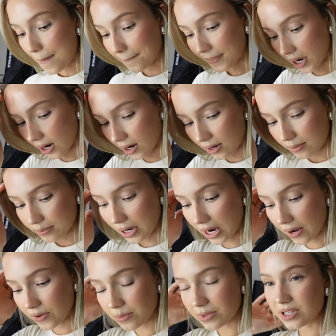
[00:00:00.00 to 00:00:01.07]
But
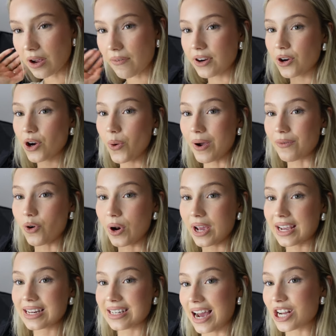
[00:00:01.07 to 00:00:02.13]
perfumes and stuff, I don't know, I've got like
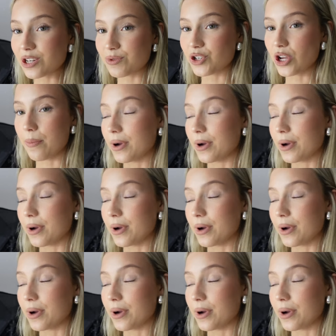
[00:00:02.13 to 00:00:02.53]
an attachment to it,